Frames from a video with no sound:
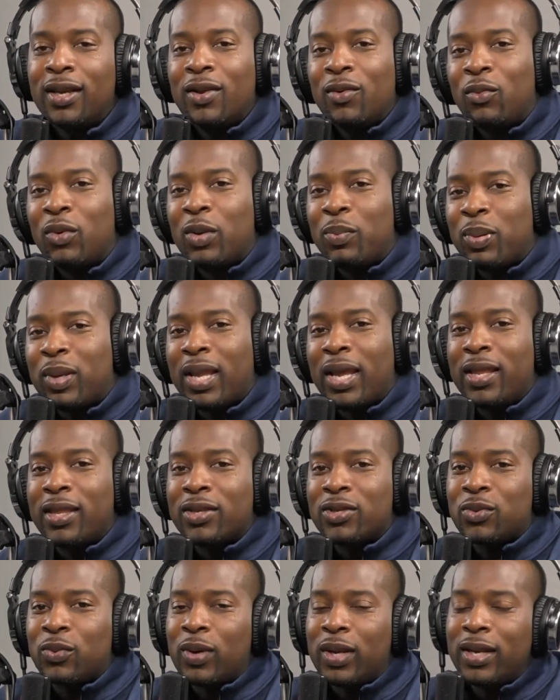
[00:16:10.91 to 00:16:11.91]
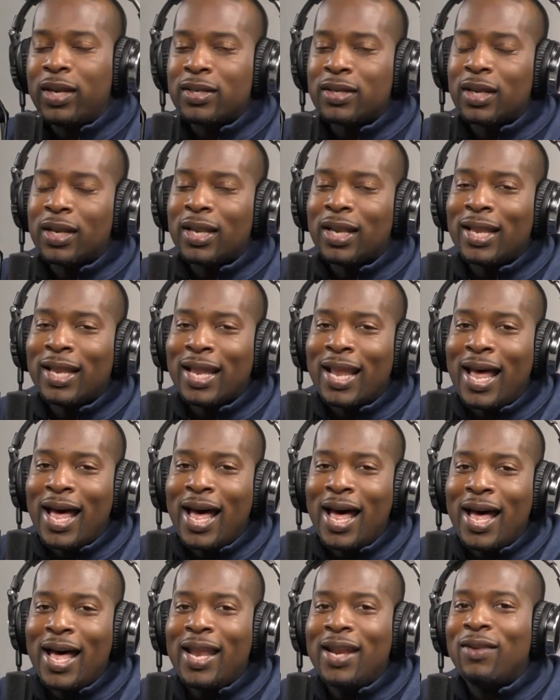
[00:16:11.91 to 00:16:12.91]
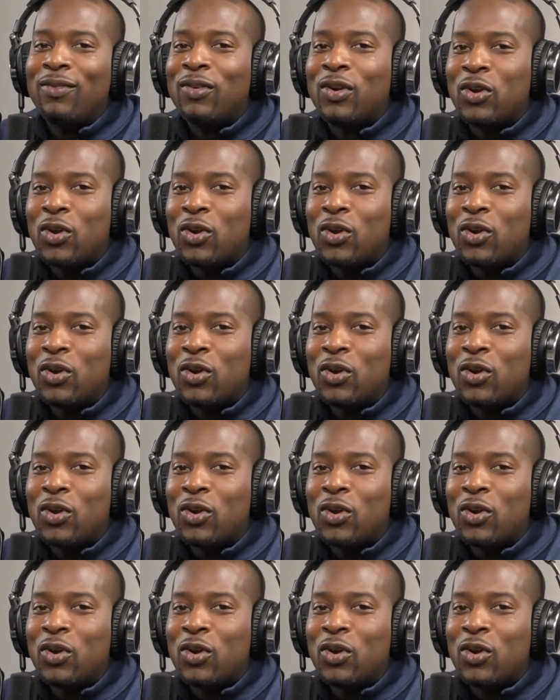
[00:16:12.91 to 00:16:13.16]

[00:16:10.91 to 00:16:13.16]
Replay this one. There's a lot of